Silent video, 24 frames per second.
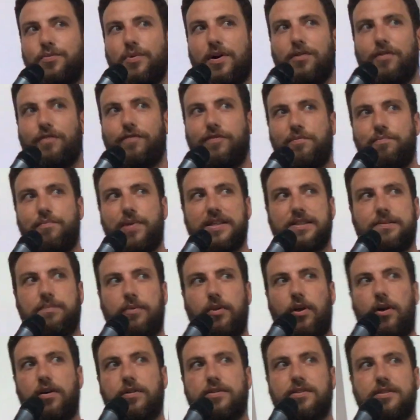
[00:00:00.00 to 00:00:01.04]
one of the best
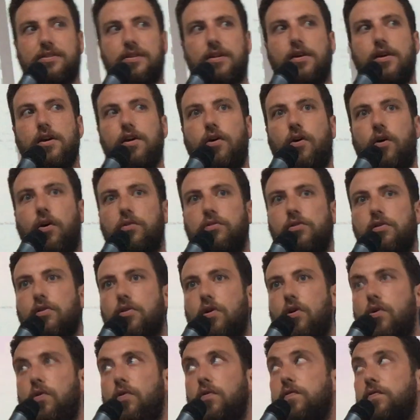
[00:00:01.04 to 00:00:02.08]
blogs on
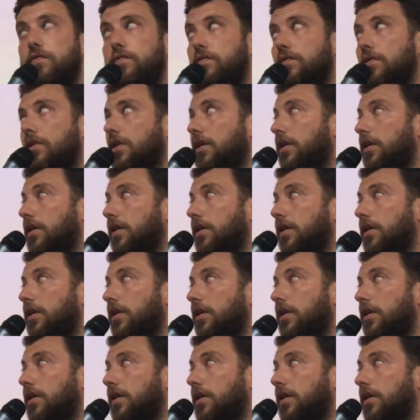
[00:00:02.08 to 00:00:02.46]
growth.